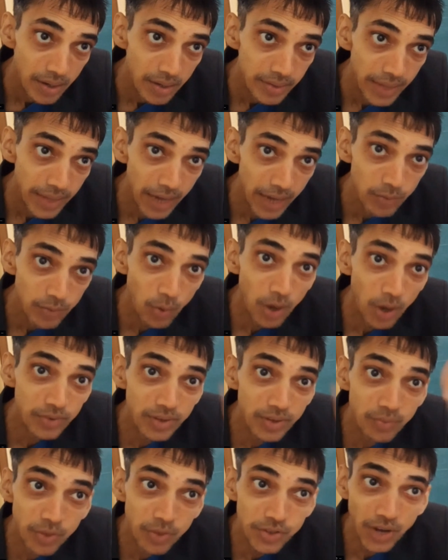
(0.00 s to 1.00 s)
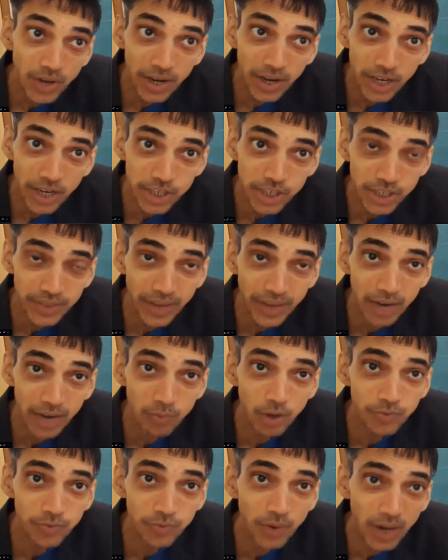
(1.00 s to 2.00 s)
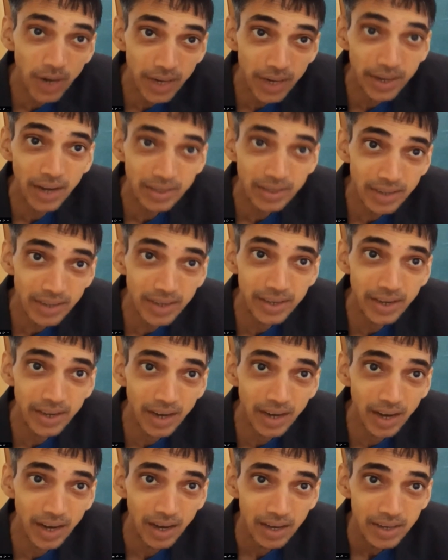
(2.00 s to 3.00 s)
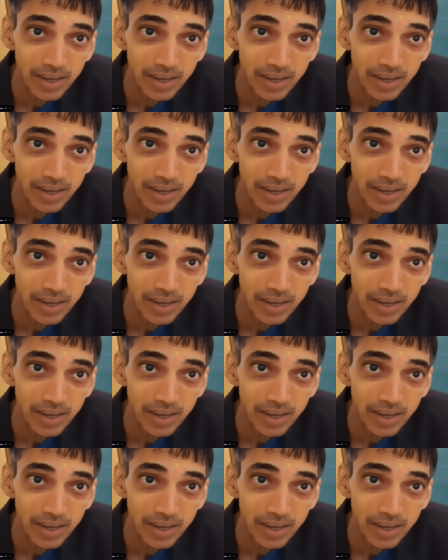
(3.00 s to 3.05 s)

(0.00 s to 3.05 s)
That was in which condition? That was for conductor, dear.